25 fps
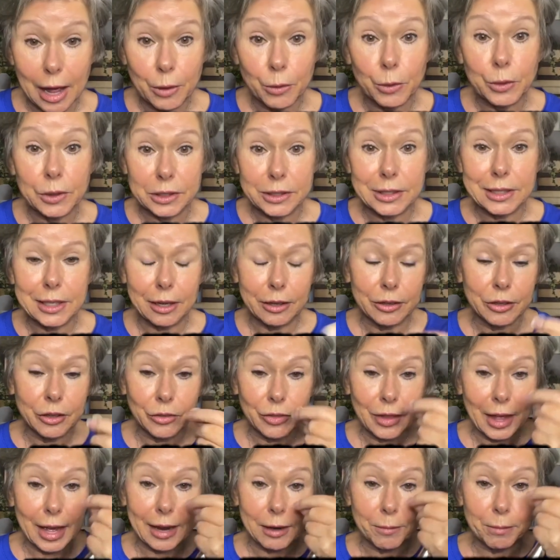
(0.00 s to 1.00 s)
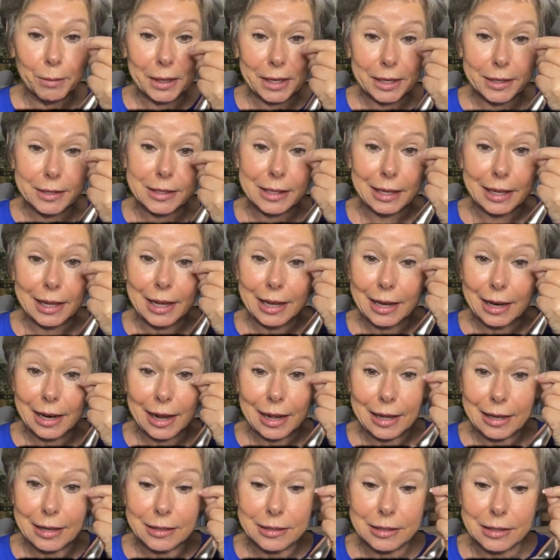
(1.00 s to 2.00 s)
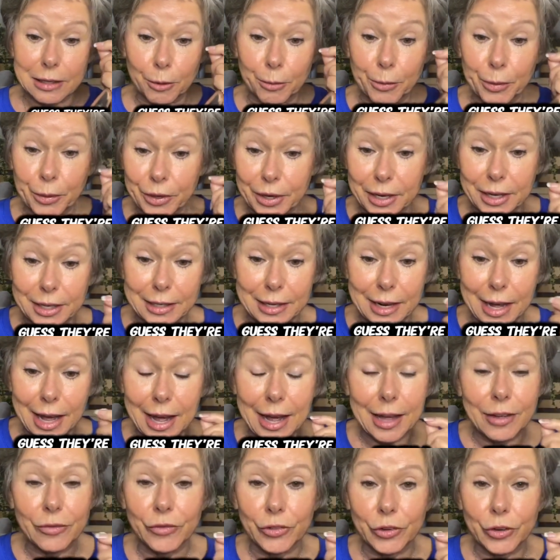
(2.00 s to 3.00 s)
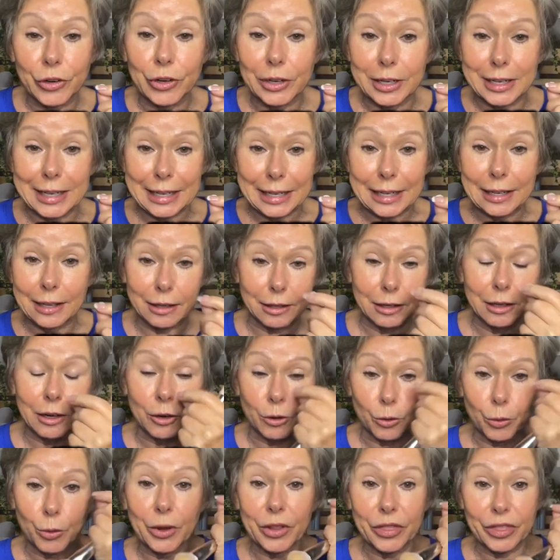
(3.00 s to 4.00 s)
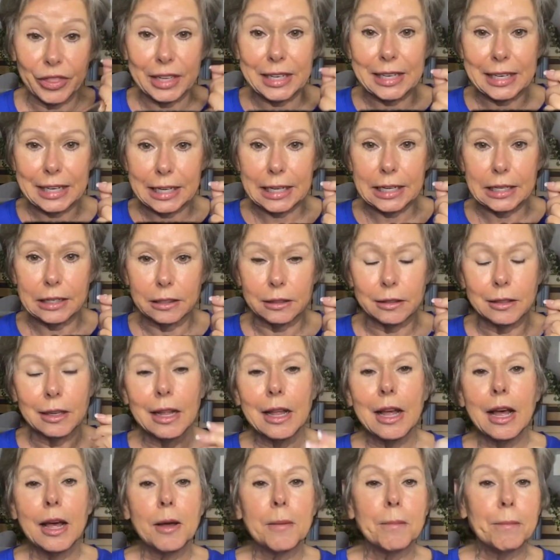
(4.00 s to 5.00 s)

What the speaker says: I will tell you that, because again, I guess they're putting dye for with a needle,